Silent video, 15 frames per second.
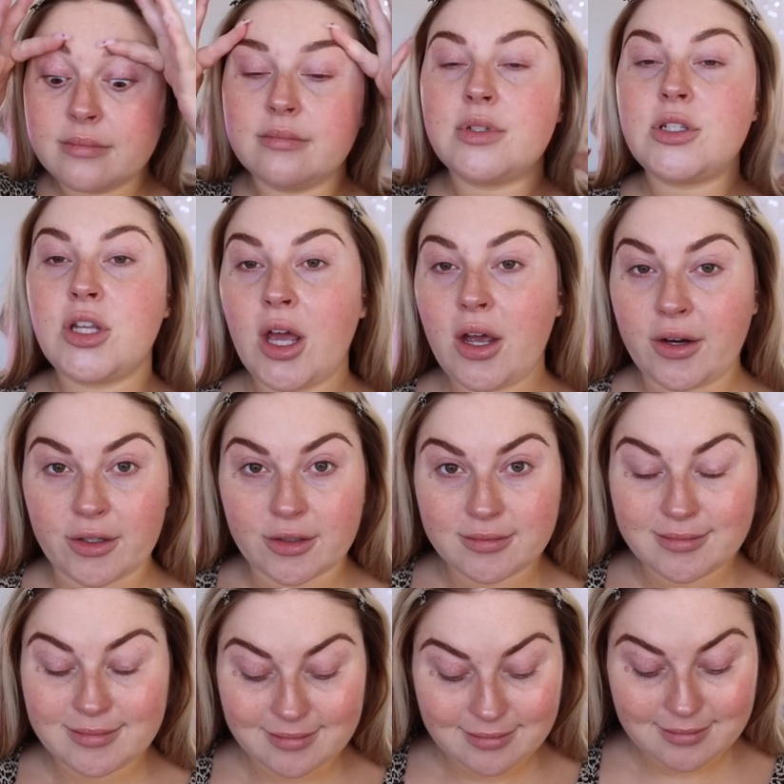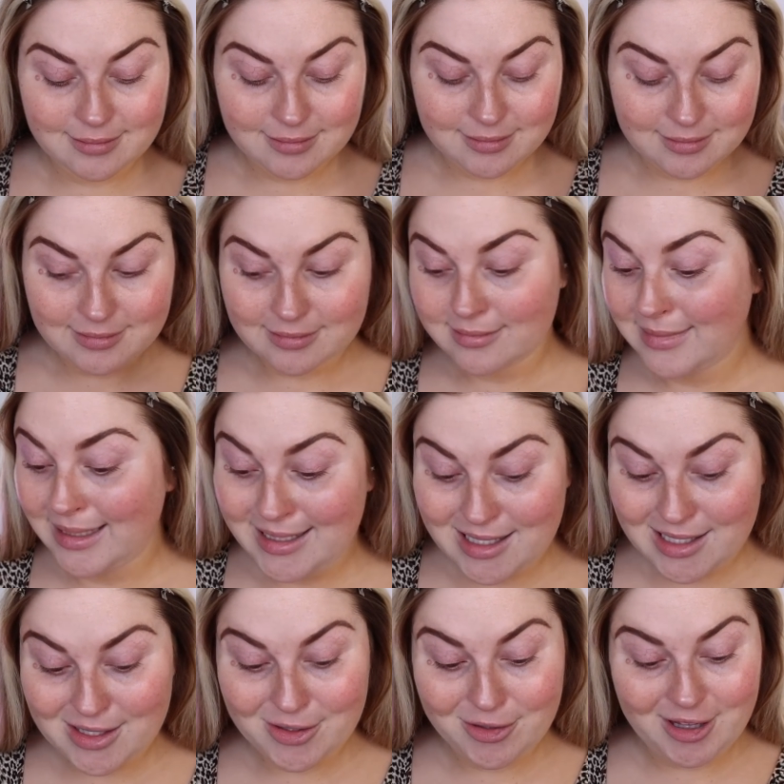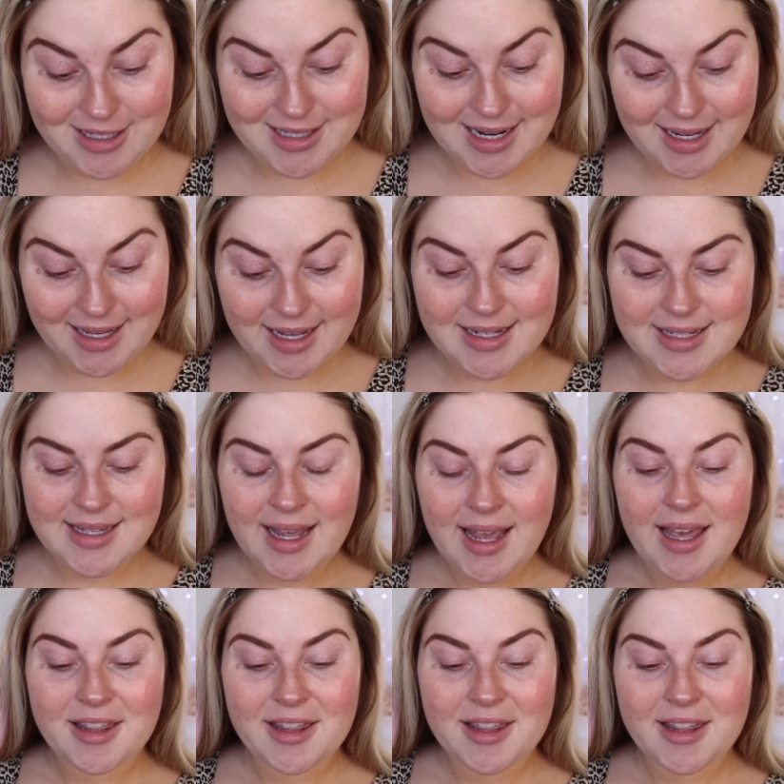So let's do this, I guess.